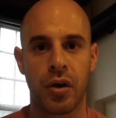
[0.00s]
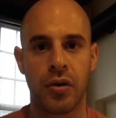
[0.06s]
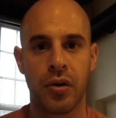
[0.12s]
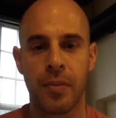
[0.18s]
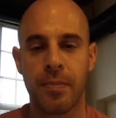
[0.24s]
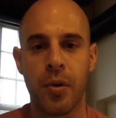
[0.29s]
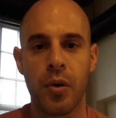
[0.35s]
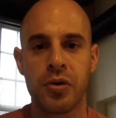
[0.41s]

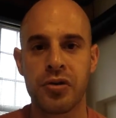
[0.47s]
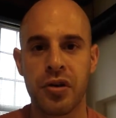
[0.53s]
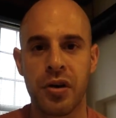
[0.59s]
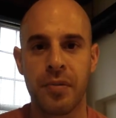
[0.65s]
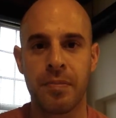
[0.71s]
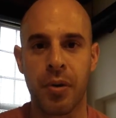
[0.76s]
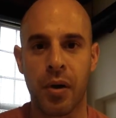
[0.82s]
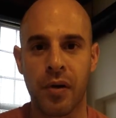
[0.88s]
the most
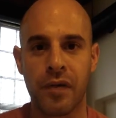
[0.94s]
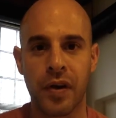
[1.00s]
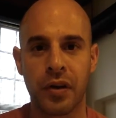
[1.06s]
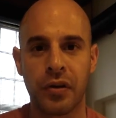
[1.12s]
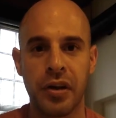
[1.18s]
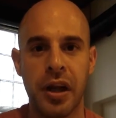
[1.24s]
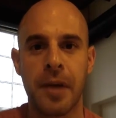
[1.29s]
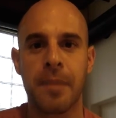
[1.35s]

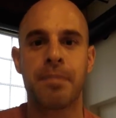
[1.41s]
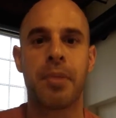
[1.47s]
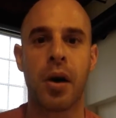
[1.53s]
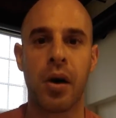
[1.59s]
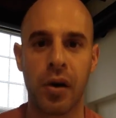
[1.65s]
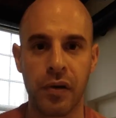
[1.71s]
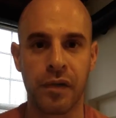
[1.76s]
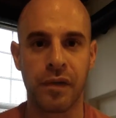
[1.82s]
perfectly
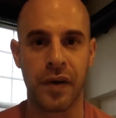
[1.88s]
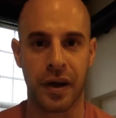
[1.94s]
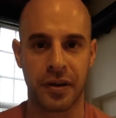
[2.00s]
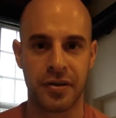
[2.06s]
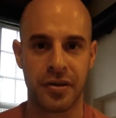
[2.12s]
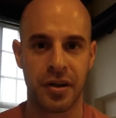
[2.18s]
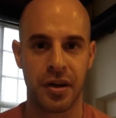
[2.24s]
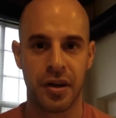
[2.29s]

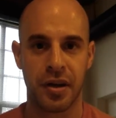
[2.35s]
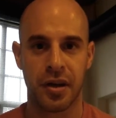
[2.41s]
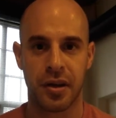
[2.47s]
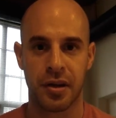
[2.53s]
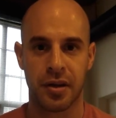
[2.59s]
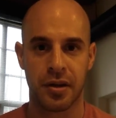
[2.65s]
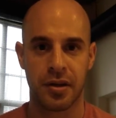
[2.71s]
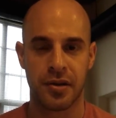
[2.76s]
imperfect
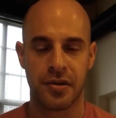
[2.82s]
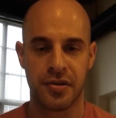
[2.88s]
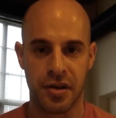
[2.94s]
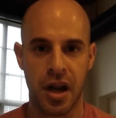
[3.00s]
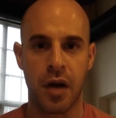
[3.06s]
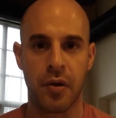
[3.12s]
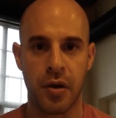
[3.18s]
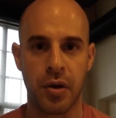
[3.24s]

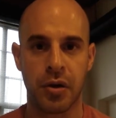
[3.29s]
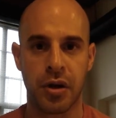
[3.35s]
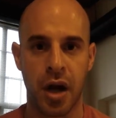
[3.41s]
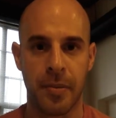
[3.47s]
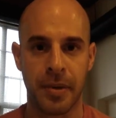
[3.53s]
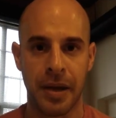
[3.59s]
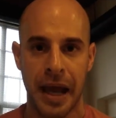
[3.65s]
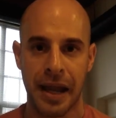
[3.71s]
scenario
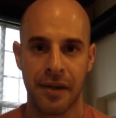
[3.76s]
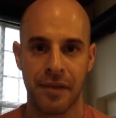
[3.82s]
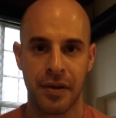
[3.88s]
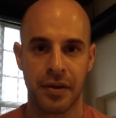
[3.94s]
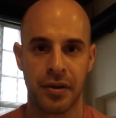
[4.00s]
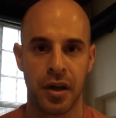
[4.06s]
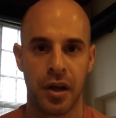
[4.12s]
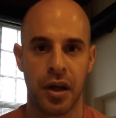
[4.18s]
coming out of
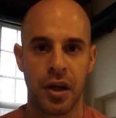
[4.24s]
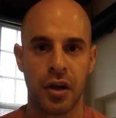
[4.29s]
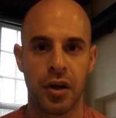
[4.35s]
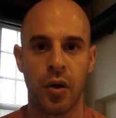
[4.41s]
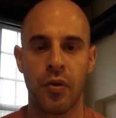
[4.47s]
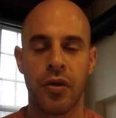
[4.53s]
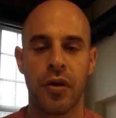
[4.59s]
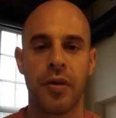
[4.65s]
it, you
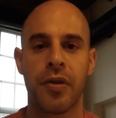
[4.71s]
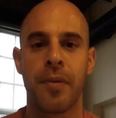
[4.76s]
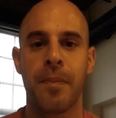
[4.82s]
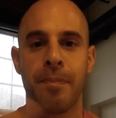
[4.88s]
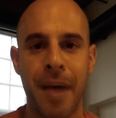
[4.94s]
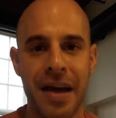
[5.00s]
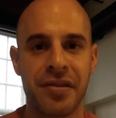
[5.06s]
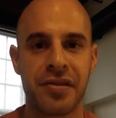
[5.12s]
know, the
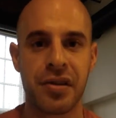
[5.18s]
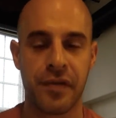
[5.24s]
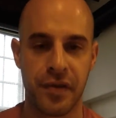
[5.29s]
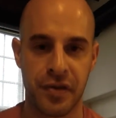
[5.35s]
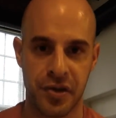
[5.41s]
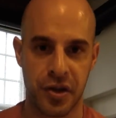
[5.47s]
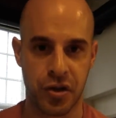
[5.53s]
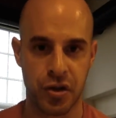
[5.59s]
best of
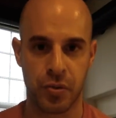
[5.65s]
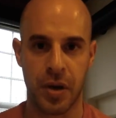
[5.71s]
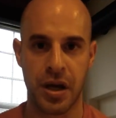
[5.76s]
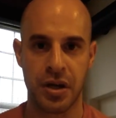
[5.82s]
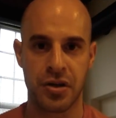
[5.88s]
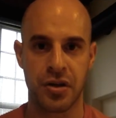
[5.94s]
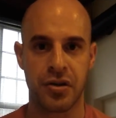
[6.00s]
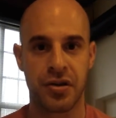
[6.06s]
a
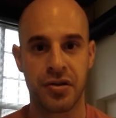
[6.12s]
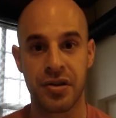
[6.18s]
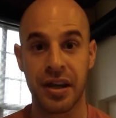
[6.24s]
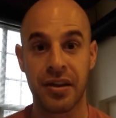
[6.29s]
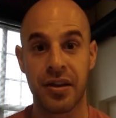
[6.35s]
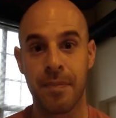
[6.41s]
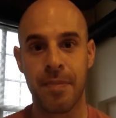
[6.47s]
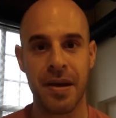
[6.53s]
situation, just
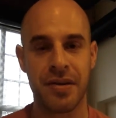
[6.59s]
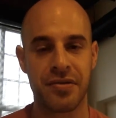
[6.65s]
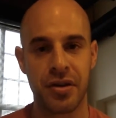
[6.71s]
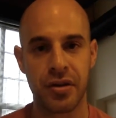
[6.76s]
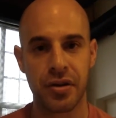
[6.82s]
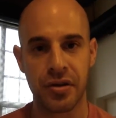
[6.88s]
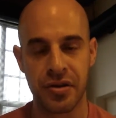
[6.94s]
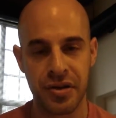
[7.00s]
like the best
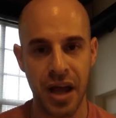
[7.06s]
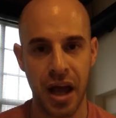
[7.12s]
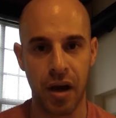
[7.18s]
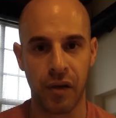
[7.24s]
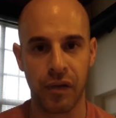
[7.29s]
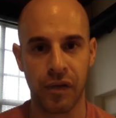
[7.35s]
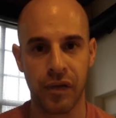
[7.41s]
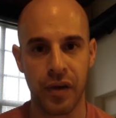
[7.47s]
in
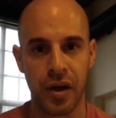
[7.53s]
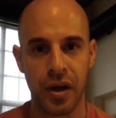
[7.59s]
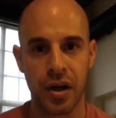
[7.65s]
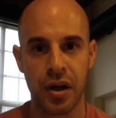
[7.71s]
yourself.